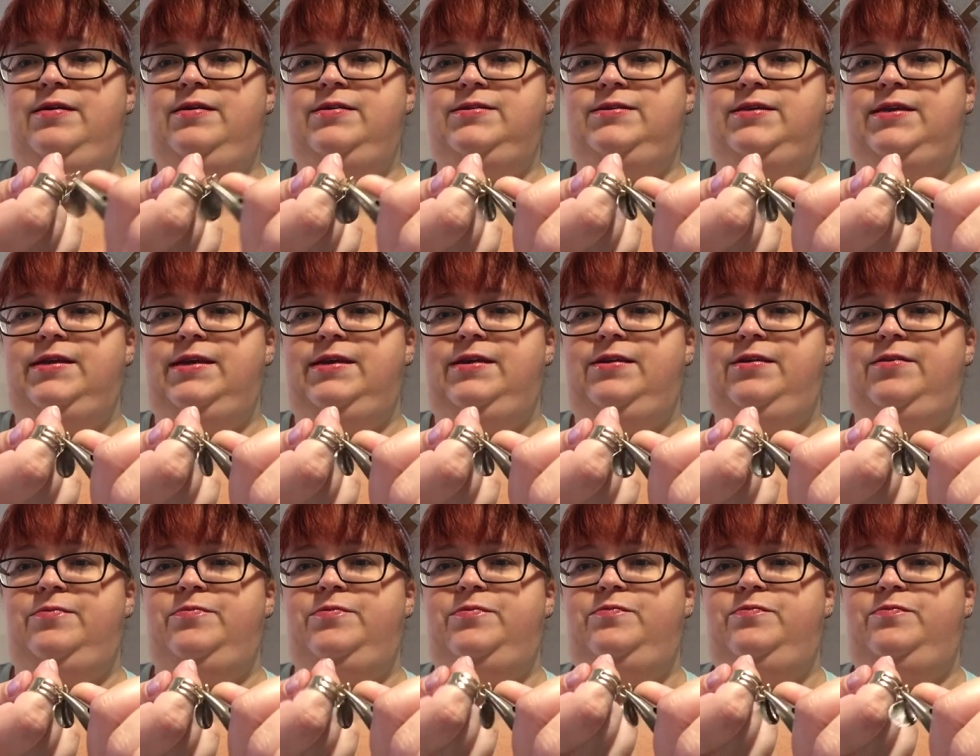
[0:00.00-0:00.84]
See,
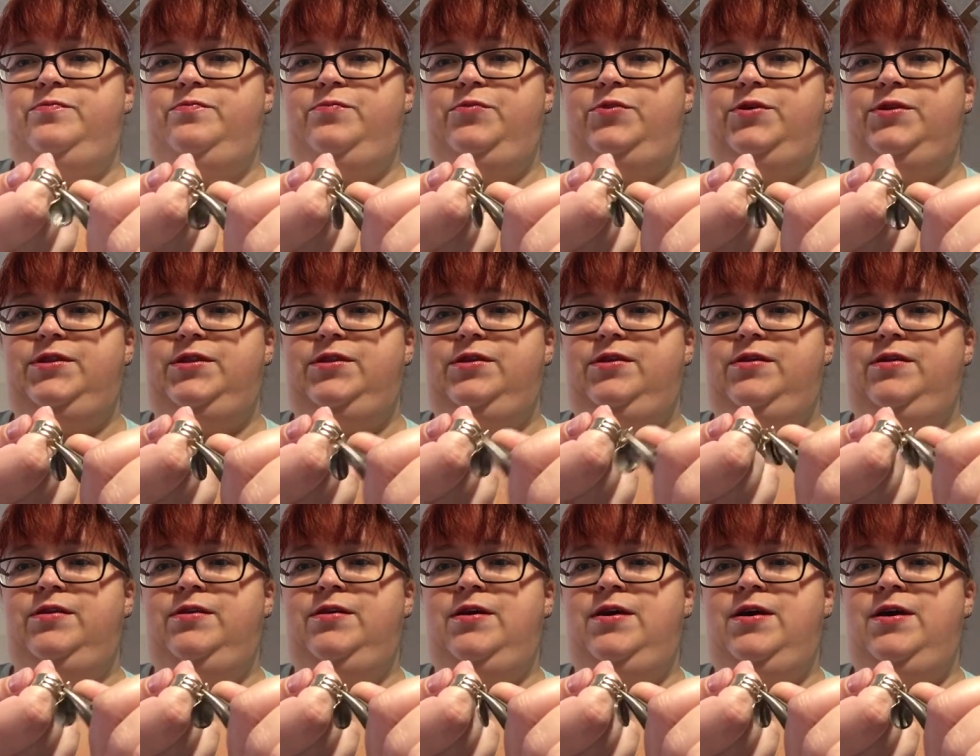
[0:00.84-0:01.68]
you put
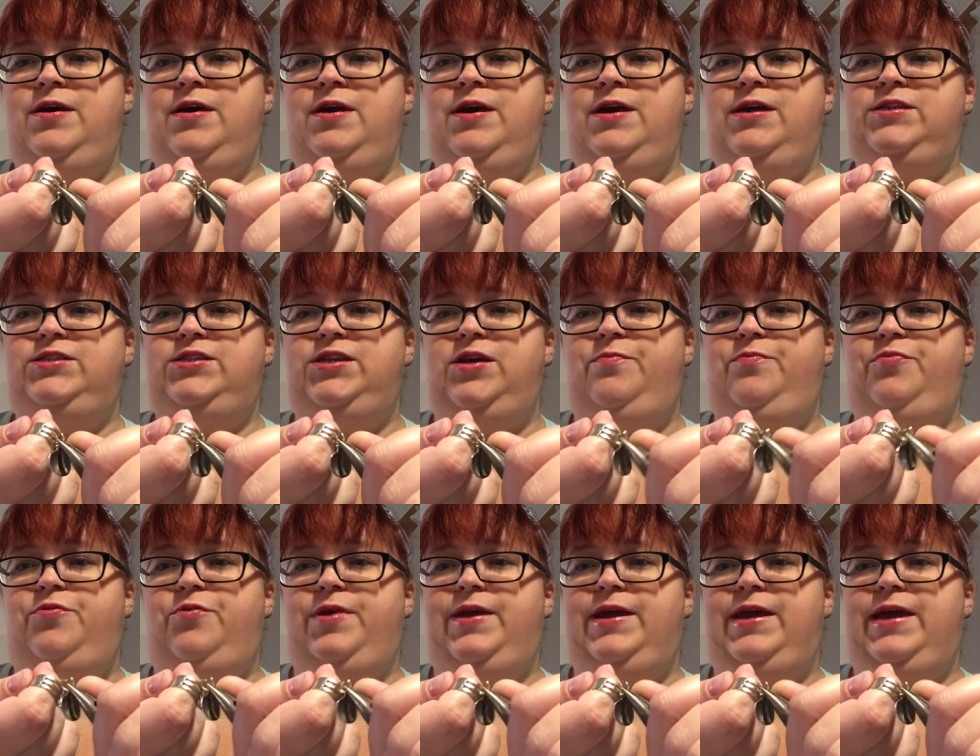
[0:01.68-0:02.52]
the
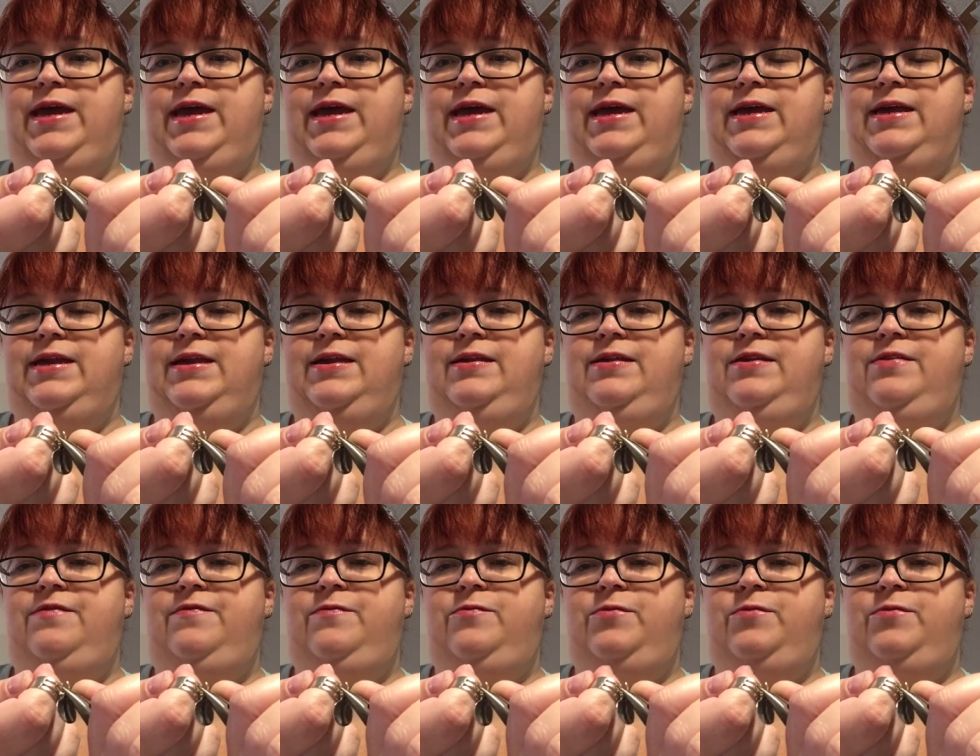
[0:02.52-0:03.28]
jump ring in.